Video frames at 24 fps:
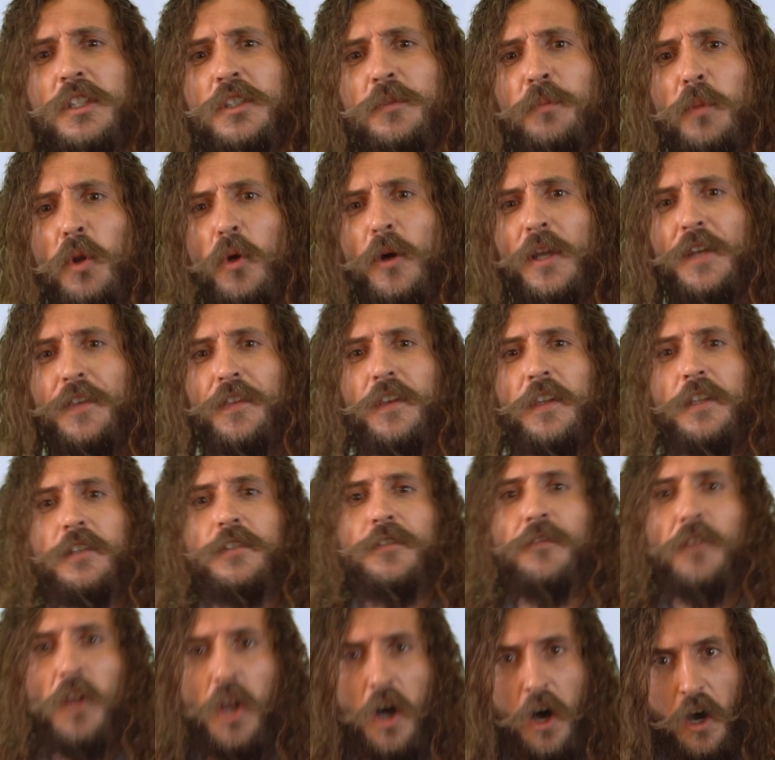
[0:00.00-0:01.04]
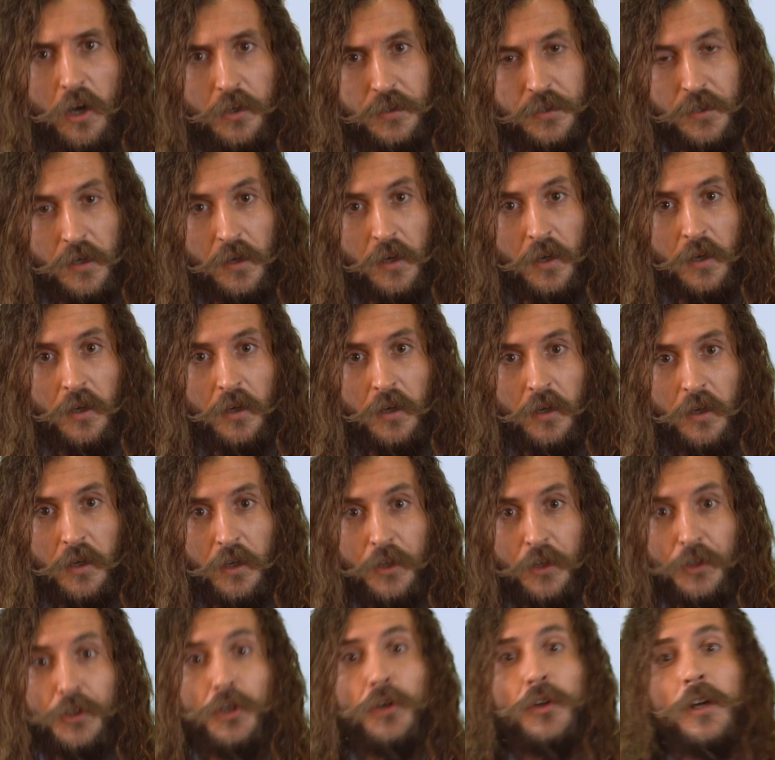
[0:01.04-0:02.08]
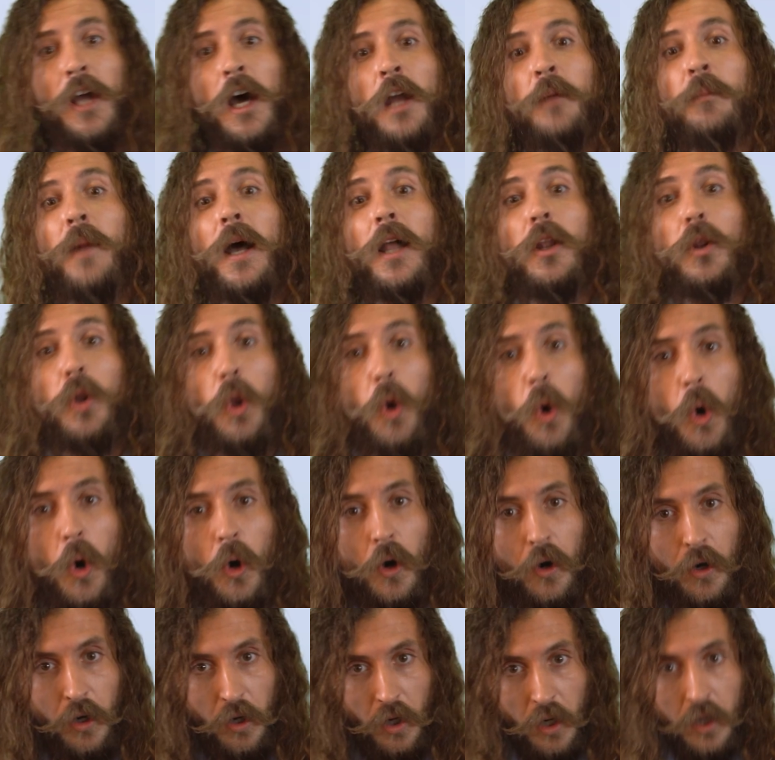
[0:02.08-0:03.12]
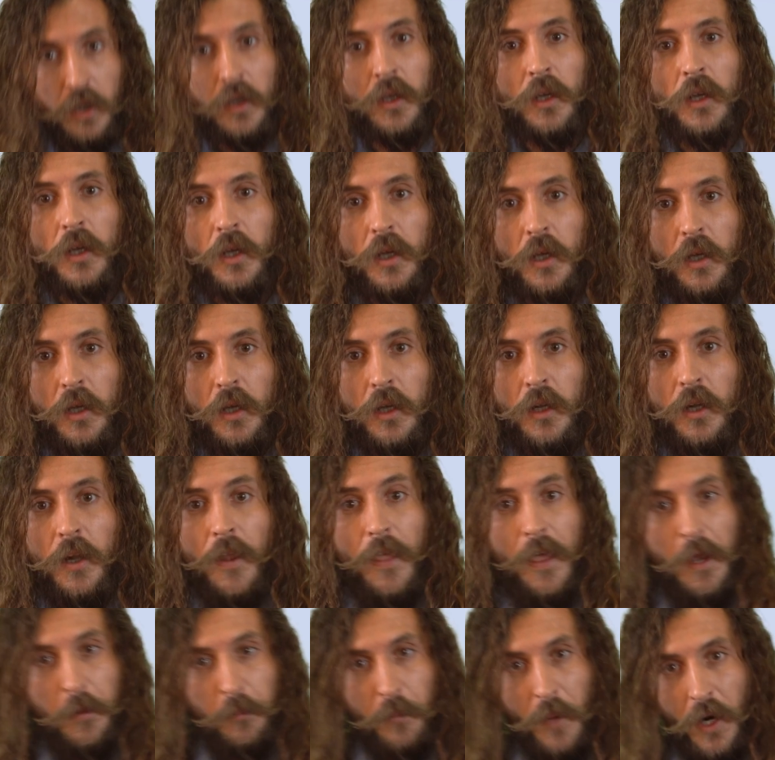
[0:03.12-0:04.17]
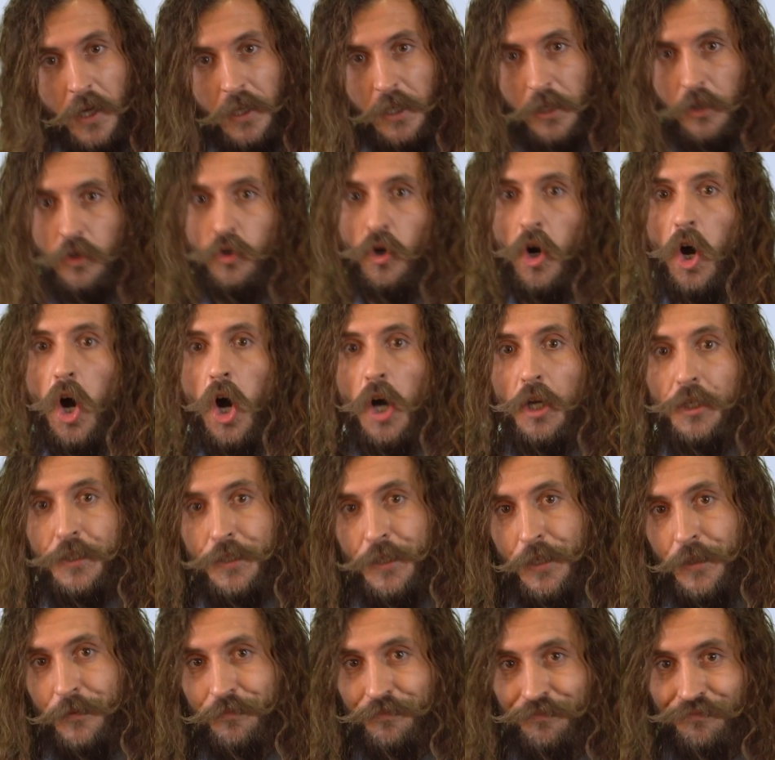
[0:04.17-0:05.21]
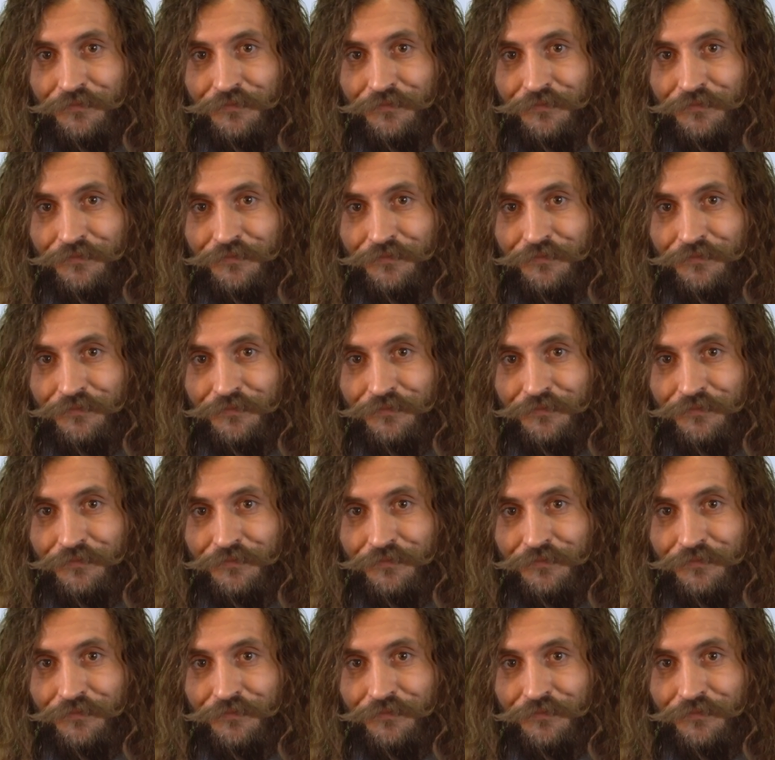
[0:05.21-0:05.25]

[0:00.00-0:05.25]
exploit these flaws, turned on by lore that money draws.